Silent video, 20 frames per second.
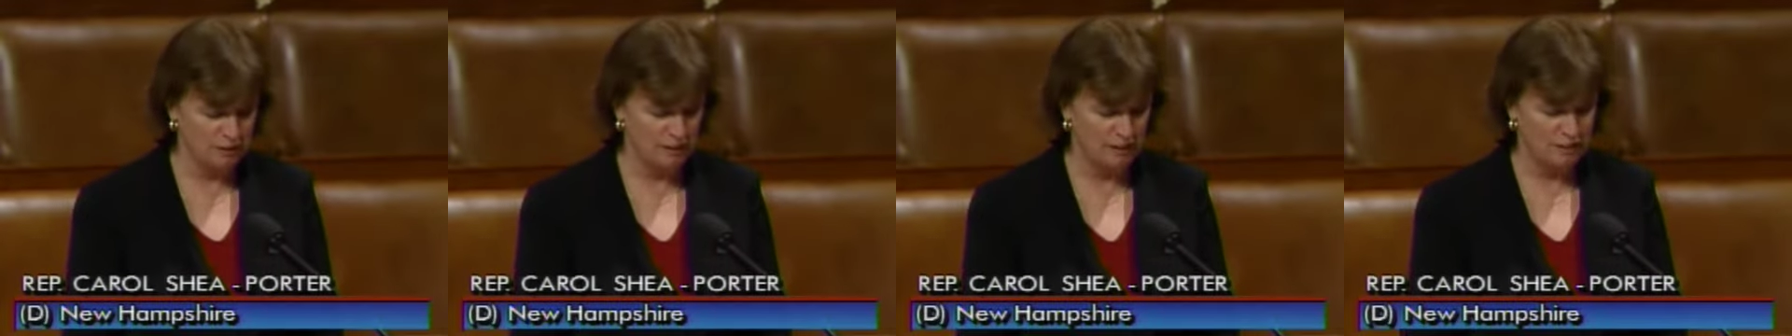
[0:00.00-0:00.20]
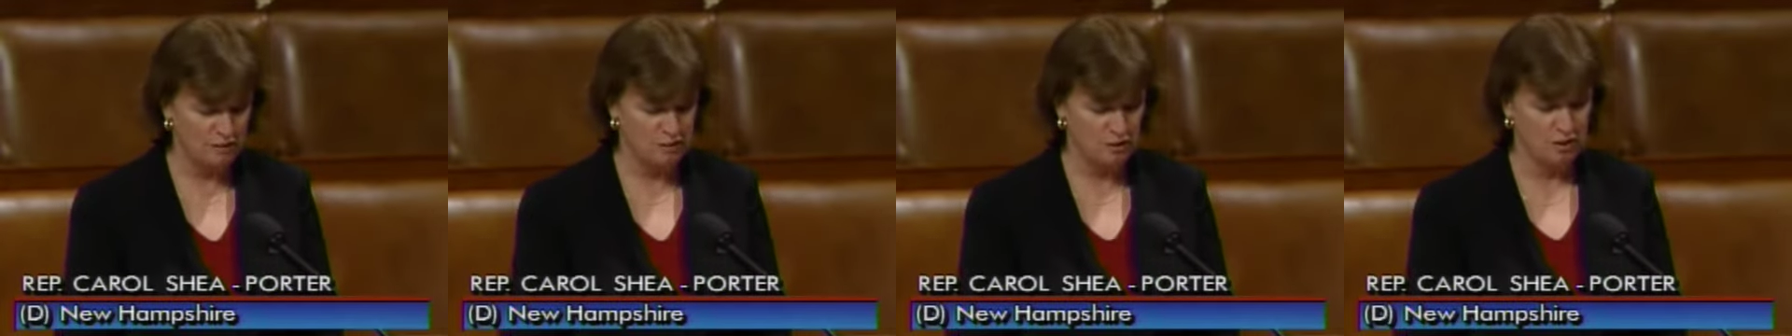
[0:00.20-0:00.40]

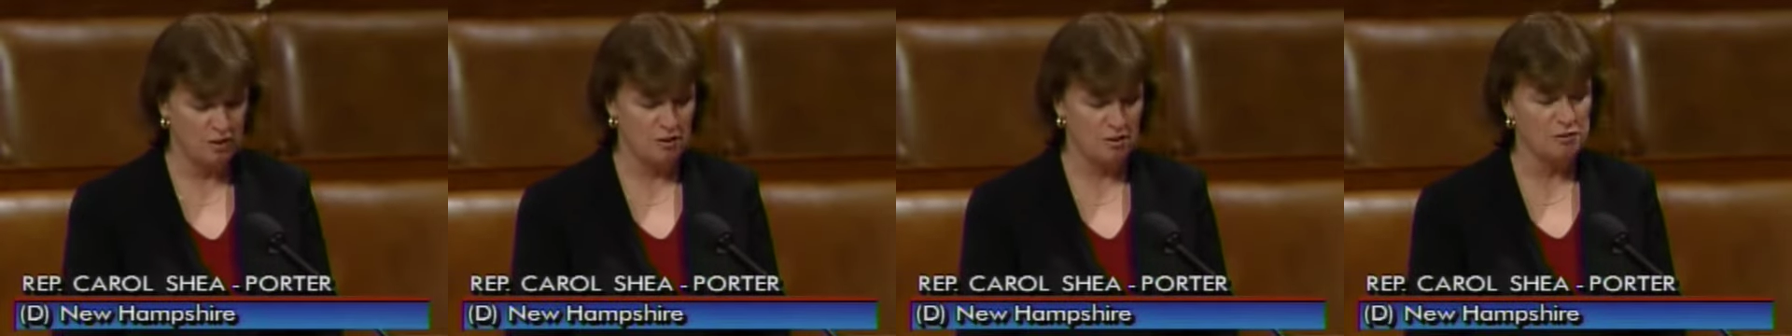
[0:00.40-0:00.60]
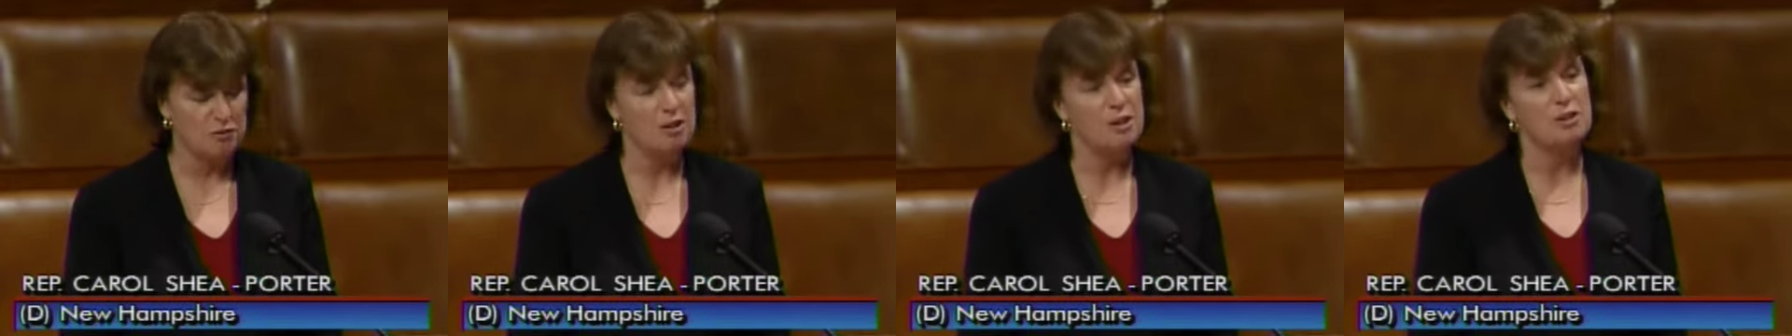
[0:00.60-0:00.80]

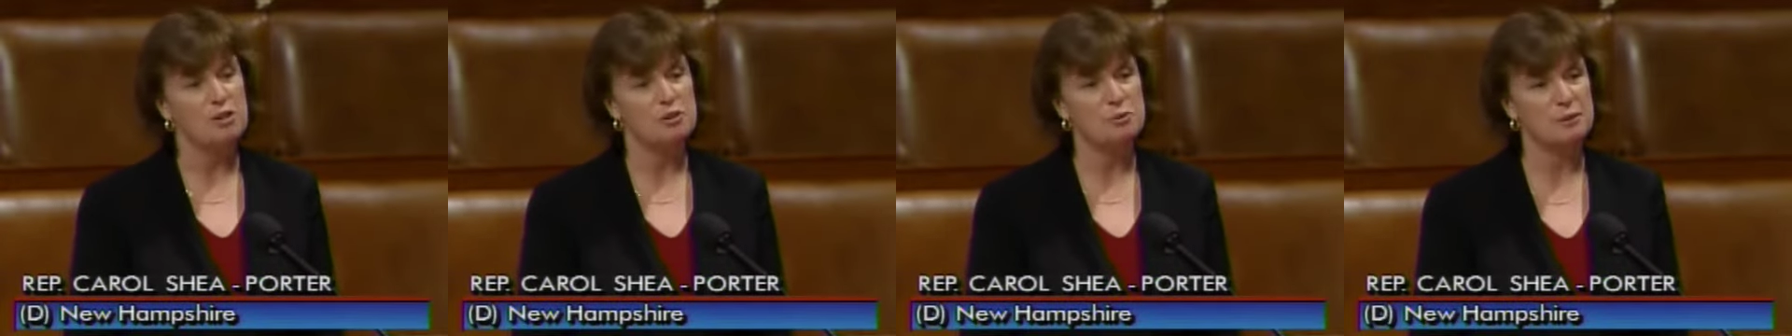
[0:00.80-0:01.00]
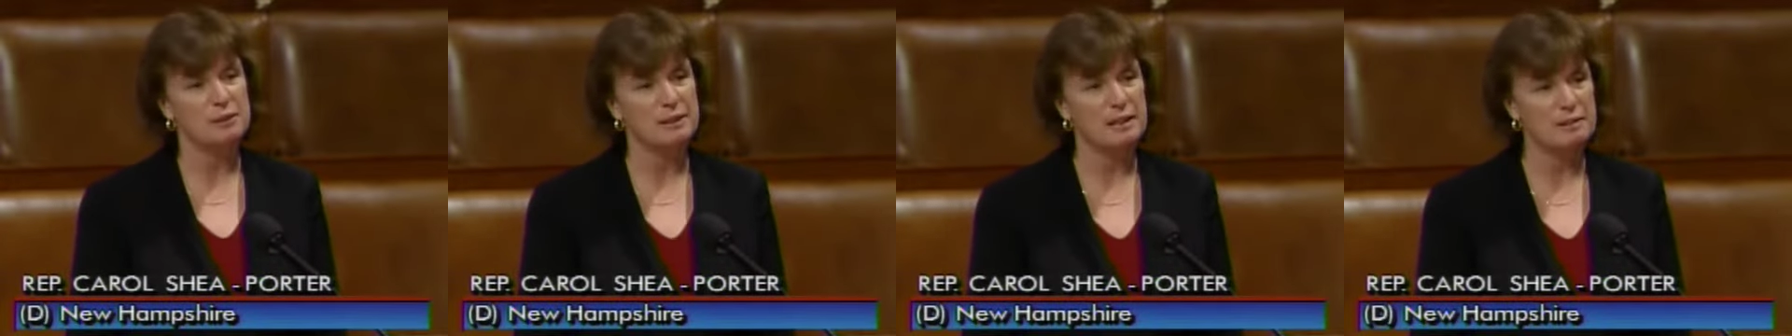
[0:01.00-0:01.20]
H.R.
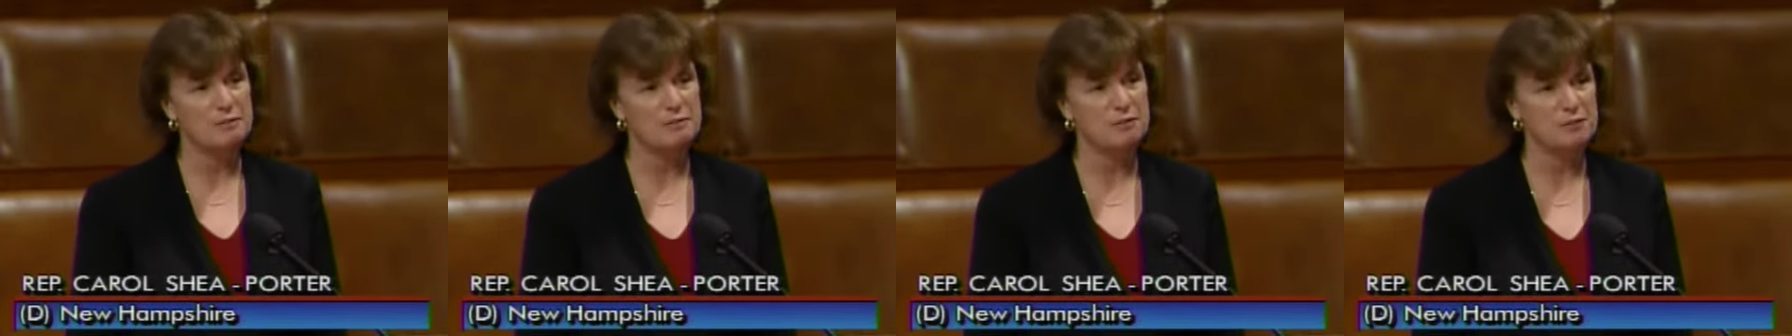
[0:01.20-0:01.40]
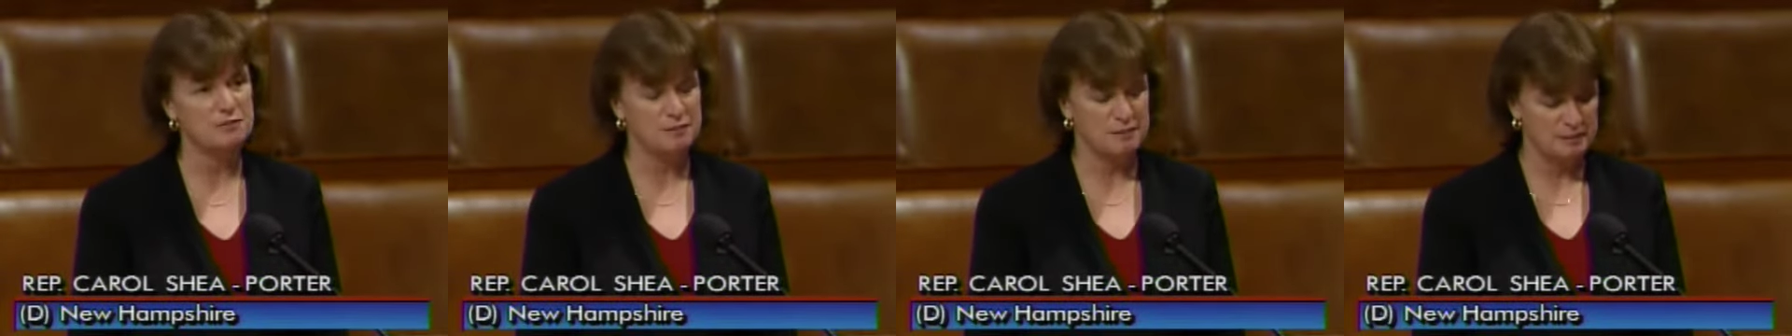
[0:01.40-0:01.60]

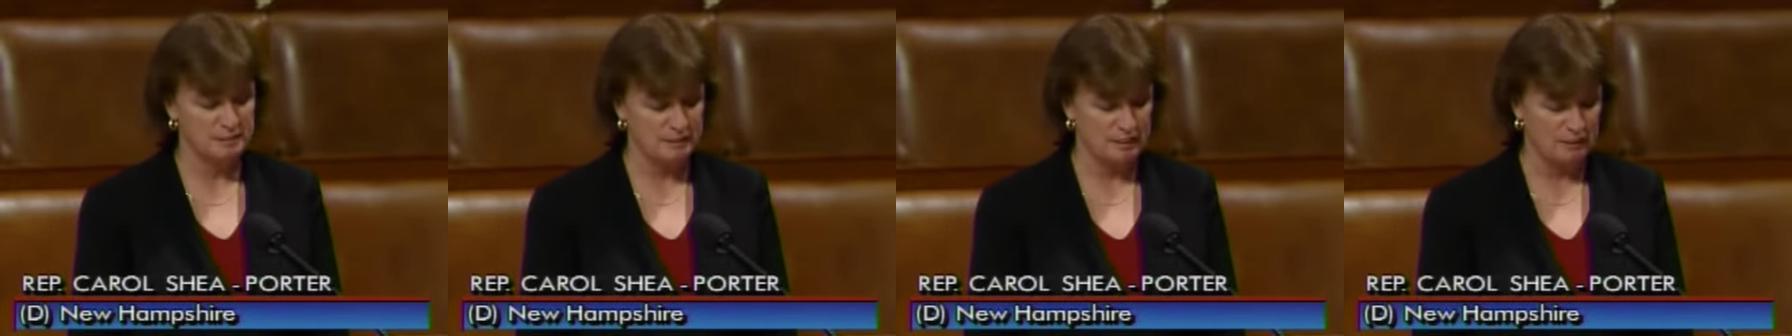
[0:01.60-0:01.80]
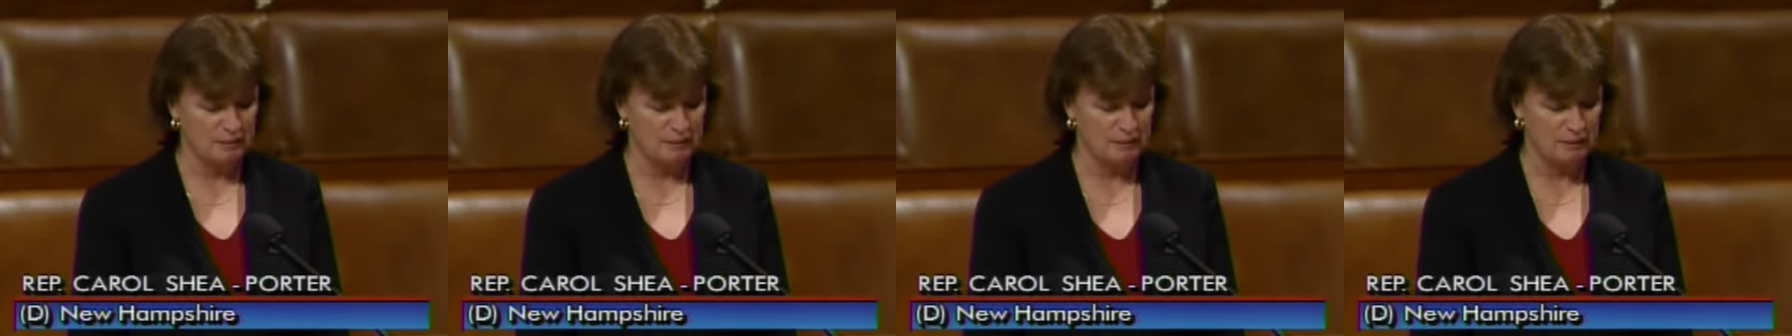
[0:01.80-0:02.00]

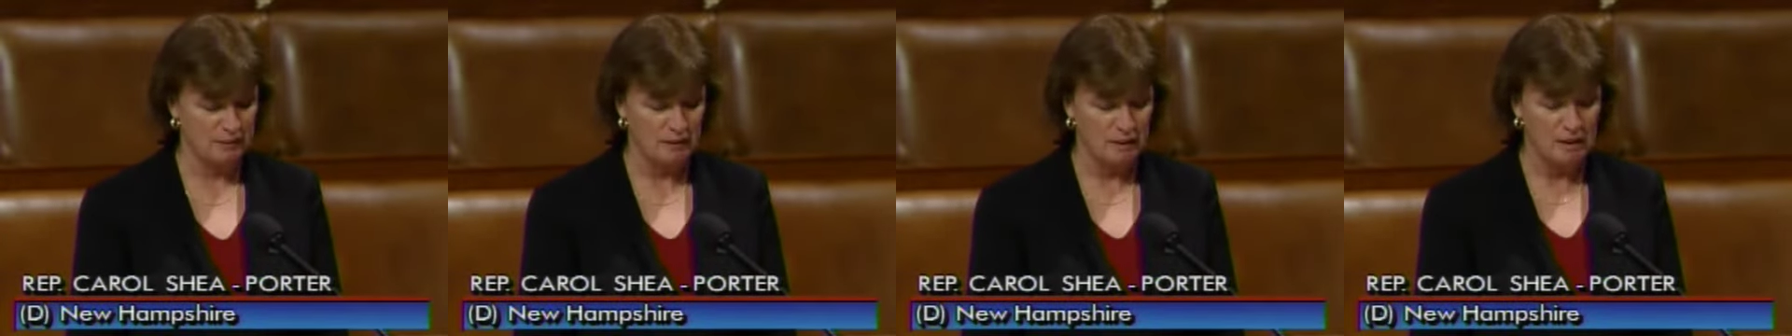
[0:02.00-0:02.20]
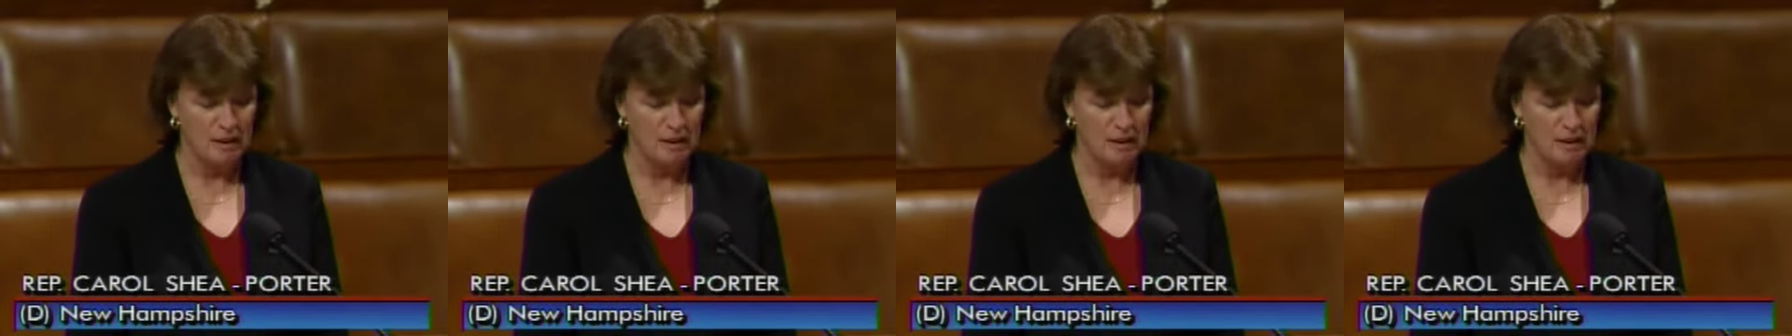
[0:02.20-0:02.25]
2857.